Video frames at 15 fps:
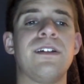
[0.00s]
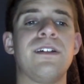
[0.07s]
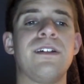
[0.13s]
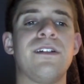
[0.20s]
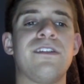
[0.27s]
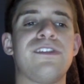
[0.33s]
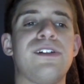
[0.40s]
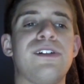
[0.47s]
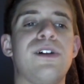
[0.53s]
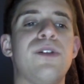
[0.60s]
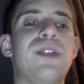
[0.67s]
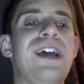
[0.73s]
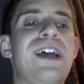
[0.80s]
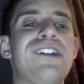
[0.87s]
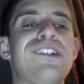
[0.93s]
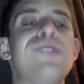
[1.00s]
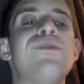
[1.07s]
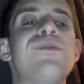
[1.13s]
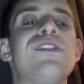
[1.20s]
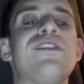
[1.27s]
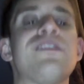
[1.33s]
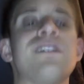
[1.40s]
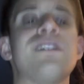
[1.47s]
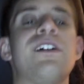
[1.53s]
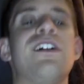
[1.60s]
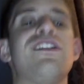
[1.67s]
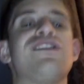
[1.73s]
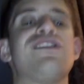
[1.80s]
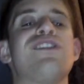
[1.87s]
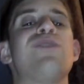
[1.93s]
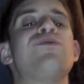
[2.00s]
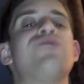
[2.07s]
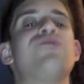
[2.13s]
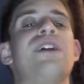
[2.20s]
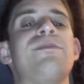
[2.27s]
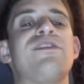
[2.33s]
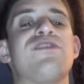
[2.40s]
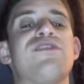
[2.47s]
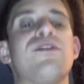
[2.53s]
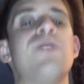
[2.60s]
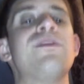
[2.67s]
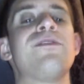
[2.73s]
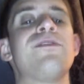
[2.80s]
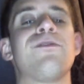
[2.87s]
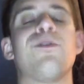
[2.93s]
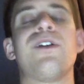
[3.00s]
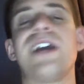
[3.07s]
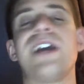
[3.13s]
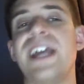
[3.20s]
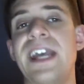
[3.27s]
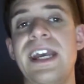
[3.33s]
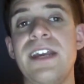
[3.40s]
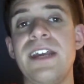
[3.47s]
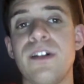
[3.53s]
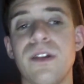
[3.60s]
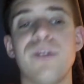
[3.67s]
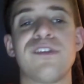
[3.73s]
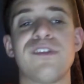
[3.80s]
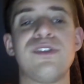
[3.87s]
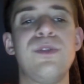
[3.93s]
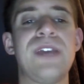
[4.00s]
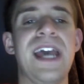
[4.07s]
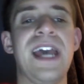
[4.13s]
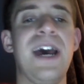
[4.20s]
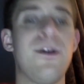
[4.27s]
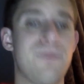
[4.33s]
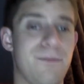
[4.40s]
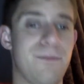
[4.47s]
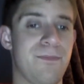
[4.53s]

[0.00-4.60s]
So Lashley was uh, shown dropping Strowman for a close two count.